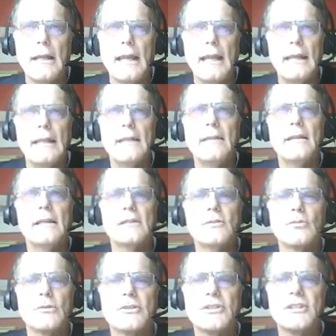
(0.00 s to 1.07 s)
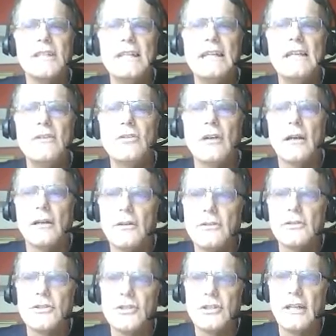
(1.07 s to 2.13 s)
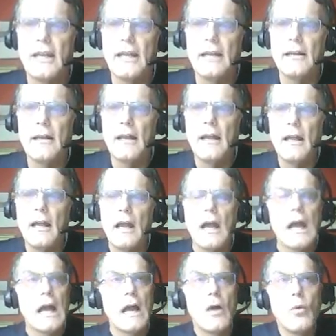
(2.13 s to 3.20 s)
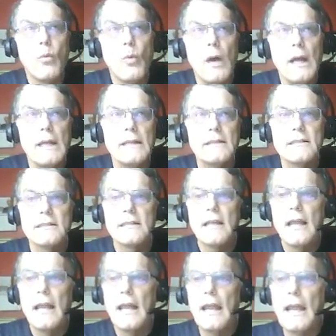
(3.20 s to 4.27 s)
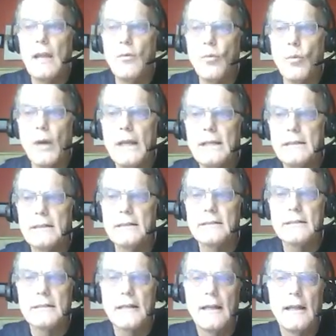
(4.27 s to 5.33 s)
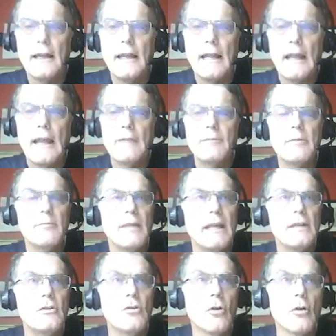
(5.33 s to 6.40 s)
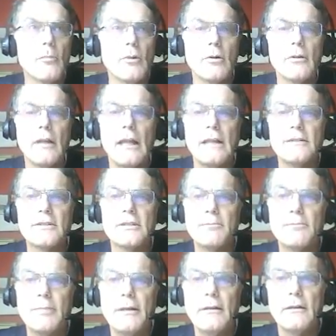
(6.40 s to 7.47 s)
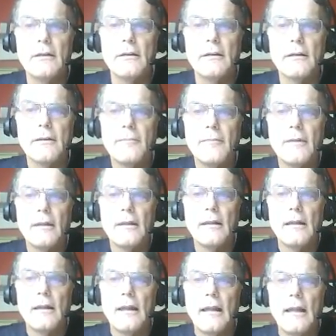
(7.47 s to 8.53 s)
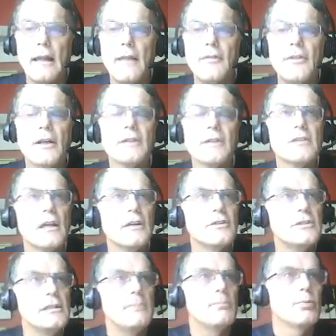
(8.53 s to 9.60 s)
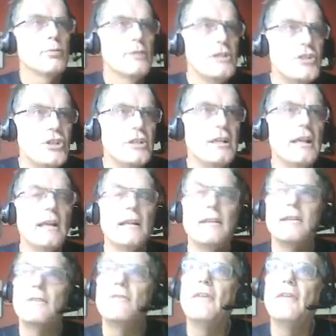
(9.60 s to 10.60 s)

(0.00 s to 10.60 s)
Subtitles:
And in this we're seeking to understand how whites and whiteness have been made normal and superior, and thus depreciated the